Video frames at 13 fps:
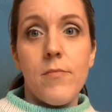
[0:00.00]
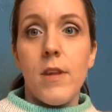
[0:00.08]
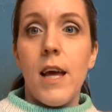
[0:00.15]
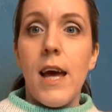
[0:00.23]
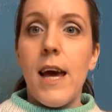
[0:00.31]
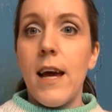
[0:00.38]

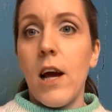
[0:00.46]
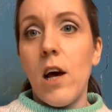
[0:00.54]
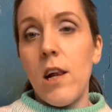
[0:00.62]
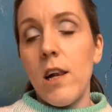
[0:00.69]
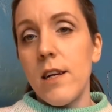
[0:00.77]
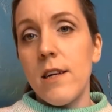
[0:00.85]
hair
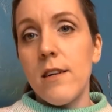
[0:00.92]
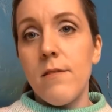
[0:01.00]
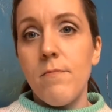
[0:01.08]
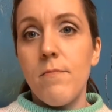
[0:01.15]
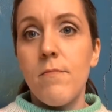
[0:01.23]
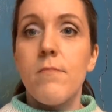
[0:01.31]

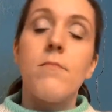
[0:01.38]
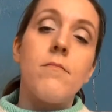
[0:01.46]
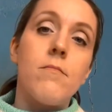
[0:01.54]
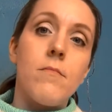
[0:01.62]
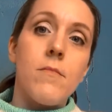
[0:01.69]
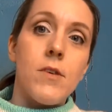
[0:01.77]
color,
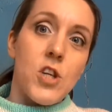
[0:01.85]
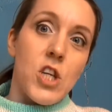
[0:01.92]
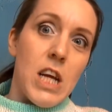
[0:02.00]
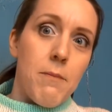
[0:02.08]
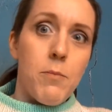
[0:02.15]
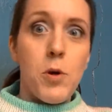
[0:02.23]

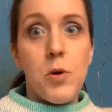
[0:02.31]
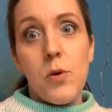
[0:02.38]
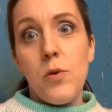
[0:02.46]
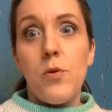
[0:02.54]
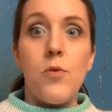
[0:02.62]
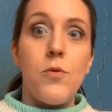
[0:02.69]

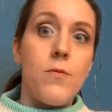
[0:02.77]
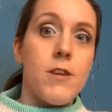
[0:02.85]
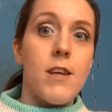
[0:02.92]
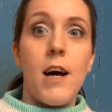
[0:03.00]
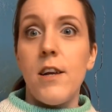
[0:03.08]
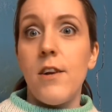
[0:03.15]
shampoo
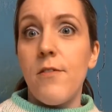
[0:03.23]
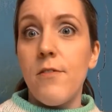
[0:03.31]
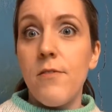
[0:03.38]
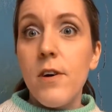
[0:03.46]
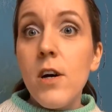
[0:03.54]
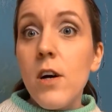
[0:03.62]
side
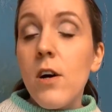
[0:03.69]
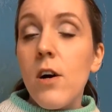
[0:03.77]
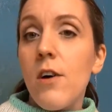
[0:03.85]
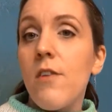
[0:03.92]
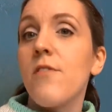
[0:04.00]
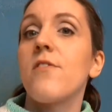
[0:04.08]
of
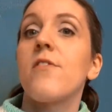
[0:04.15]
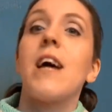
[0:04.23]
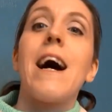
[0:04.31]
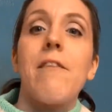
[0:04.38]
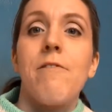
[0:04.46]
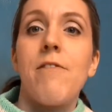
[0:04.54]
of
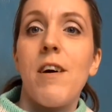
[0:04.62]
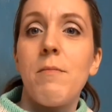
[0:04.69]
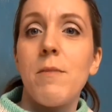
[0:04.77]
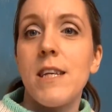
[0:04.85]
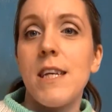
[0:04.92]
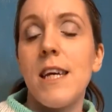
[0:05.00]
that
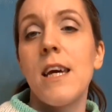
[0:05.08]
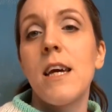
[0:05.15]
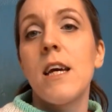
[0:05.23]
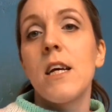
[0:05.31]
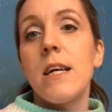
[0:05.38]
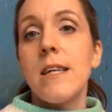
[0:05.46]
pharmacy.
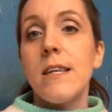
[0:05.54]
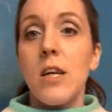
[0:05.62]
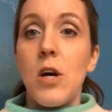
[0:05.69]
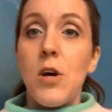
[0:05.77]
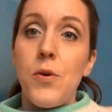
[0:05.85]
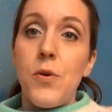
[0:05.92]

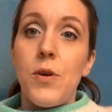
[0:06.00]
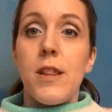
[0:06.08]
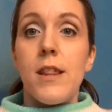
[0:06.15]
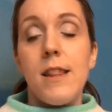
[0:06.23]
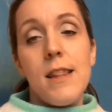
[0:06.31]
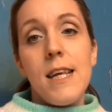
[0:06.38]
So
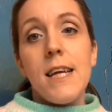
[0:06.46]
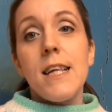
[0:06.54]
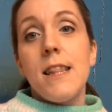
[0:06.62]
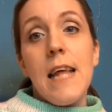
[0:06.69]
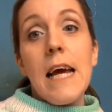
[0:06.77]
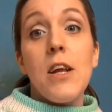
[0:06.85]

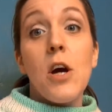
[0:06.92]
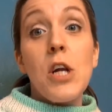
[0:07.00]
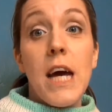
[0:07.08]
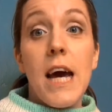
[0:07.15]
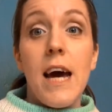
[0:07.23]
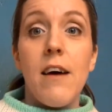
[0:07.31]
they
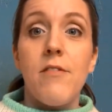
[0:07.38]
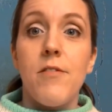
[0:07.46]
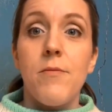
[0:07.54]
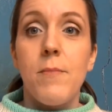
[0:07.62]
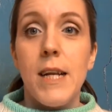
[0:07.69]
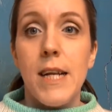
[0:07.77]
don't
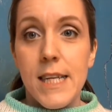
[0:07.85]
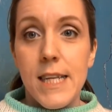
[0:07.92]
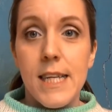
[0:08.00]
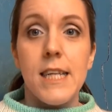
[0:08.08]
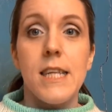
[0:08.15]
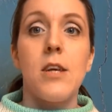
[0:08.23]
have
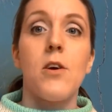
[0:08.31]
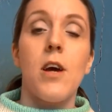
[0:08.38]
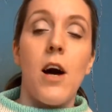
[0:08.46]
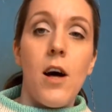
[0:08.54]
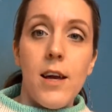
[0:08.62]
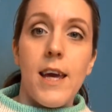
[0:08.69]
medicines, so you
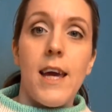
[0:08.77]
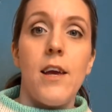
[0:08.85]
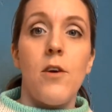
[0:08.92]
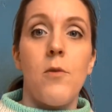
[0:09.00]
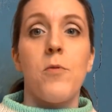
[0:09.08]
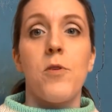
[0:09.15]
can't
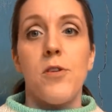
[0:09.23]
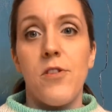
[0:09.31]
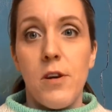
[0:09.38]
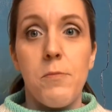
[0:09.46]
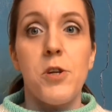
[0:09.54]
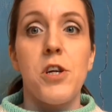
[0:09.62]
get your
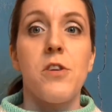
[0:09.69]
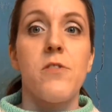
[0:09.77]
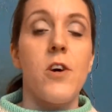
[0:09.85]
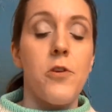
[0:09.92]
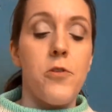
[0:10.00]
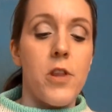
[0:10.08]
prescriptions
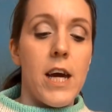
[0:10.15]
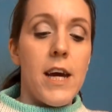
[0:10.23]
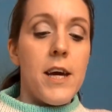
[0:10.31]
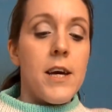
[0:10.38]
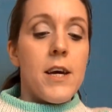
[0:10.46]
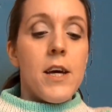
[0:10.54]
filled there.
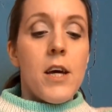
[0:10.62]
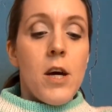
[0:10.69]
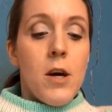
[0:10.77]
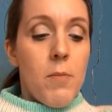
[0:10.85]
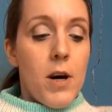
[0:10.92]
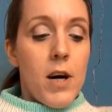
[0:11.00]

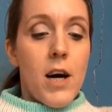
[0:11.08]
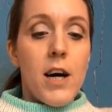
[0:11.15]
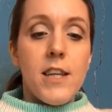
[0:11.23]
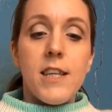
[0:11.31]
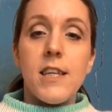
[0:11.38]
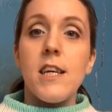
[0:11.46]
But
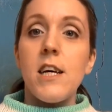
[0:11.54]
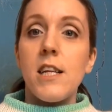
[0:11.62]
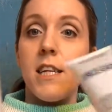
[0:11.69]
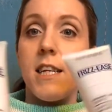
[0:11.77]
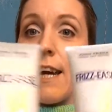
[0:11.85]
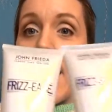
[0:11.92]
I
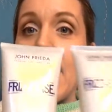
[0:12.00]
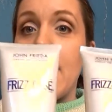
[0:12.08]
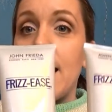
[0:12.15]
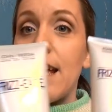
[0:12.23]
decided to get